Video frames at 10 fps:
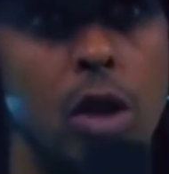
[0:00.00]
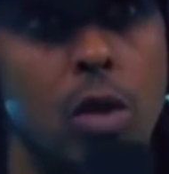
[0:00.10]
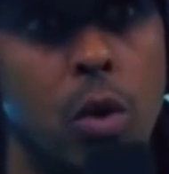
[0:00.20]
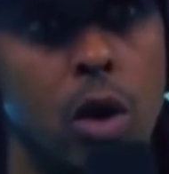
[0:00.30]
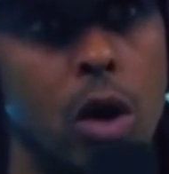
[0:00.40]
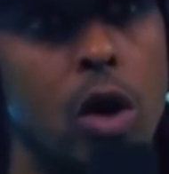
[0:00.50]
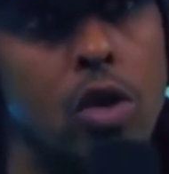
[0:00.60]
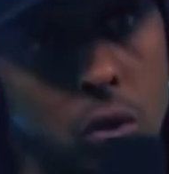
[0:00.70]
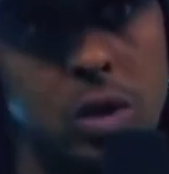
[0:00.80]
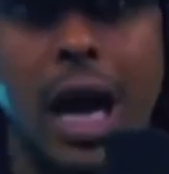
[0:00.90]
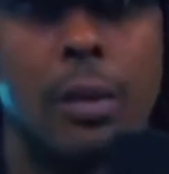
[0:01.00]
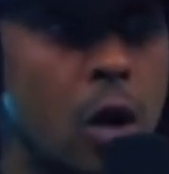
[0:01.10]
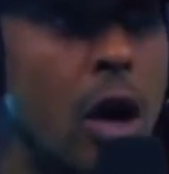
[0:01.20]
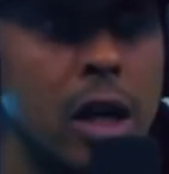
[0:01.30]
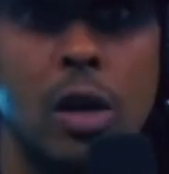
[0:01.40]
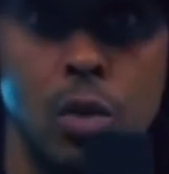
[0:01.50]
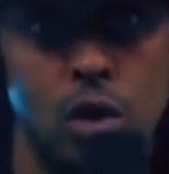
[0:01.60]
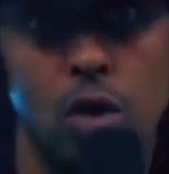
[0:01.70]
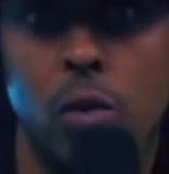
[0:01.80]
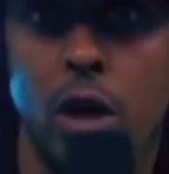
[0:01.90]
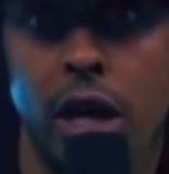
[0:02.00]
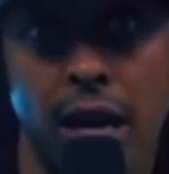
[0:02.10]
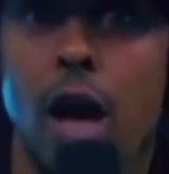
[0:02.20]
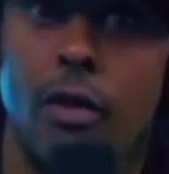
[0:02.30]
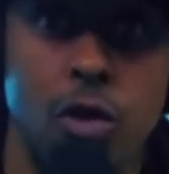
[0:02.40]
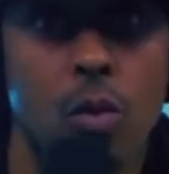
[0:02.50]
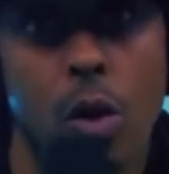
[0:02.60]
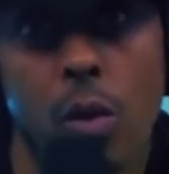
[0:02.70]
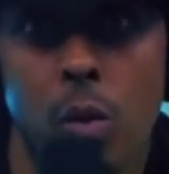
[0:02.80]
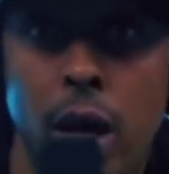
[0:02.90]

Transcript: you need to work two times harder than what you working now if you want to